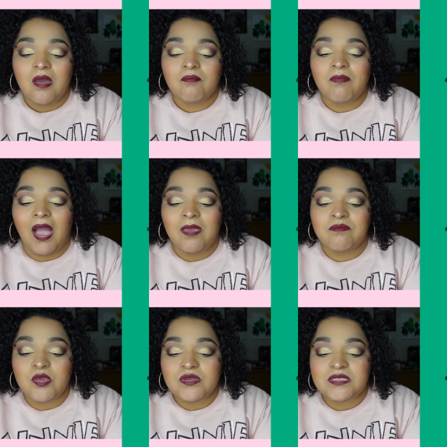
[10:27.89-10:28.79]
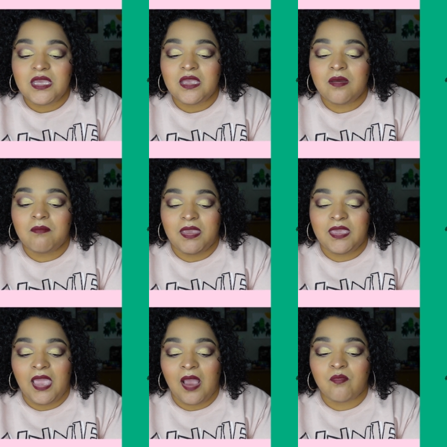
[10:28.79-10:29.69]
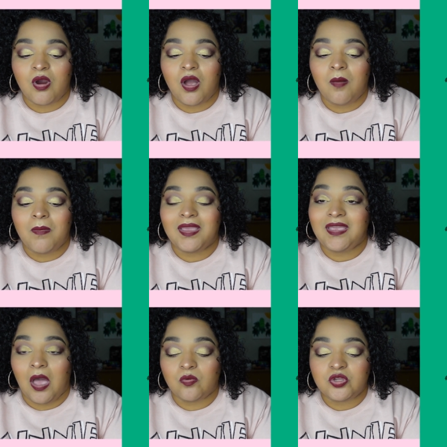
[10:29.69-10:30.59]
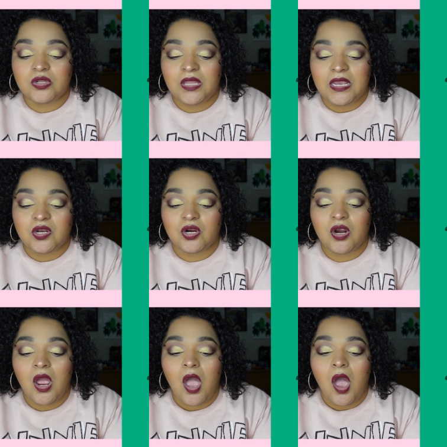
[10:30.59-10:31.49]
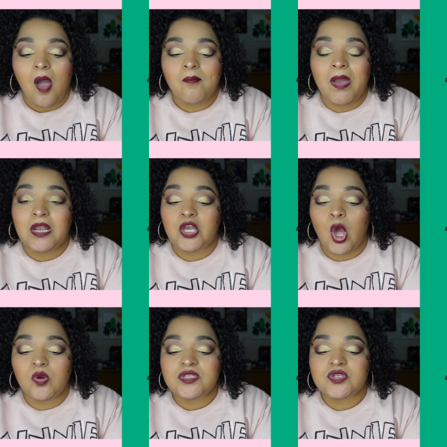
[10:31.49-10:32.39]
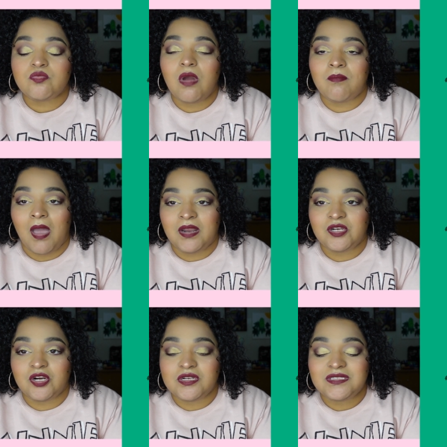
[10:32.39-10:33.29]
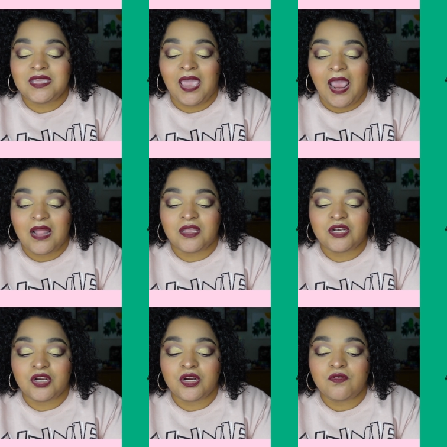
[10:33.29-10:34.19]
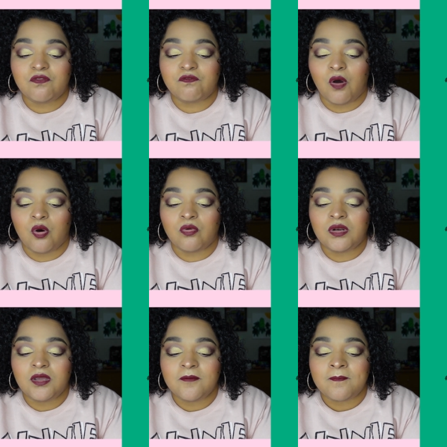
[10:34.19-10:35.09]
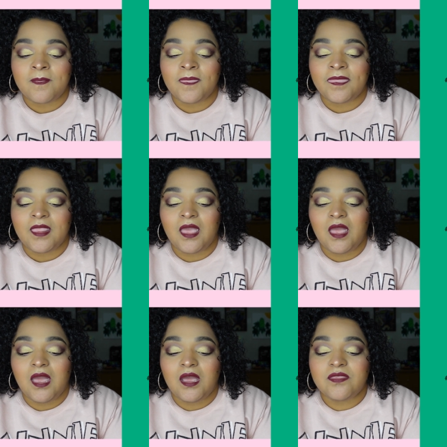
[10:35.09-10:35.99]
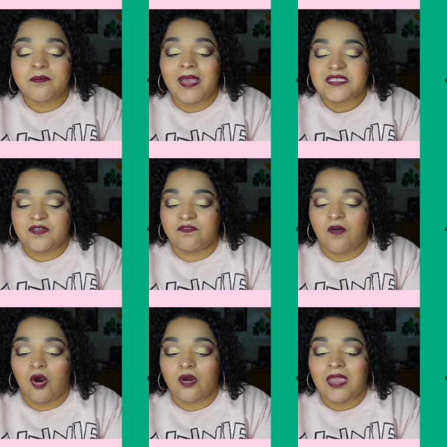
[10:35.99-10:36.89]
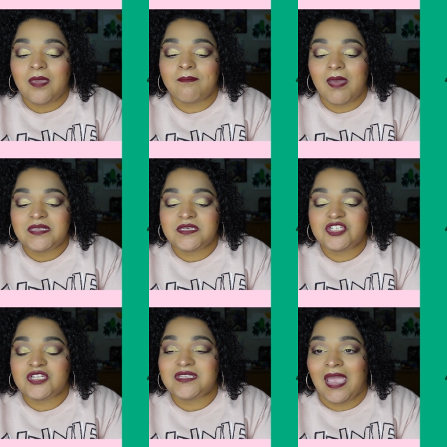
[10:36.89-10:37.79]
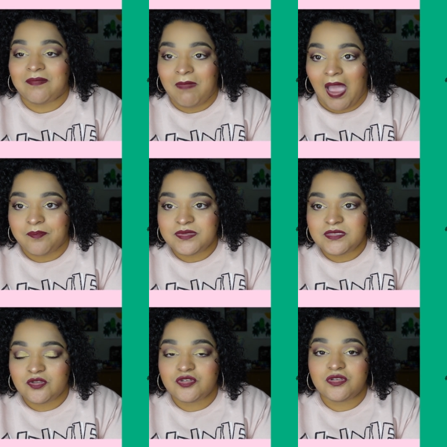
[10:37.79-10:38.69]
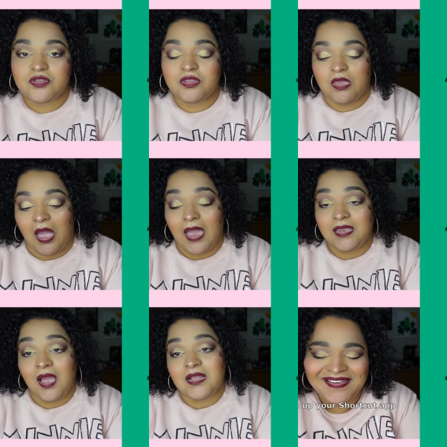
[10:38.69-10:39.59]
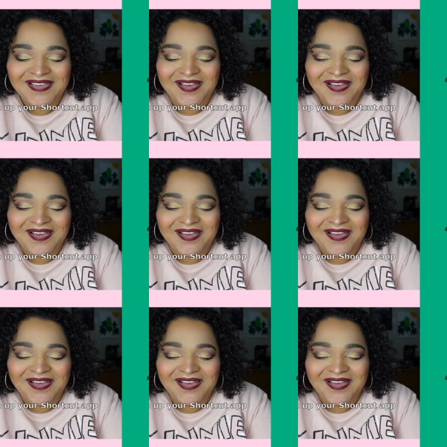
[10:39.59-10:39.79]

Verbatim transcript: my music, my camera, my calculator, my notes, reminders, calendar, phone, my Safari, messages, and maps. Those are the icons.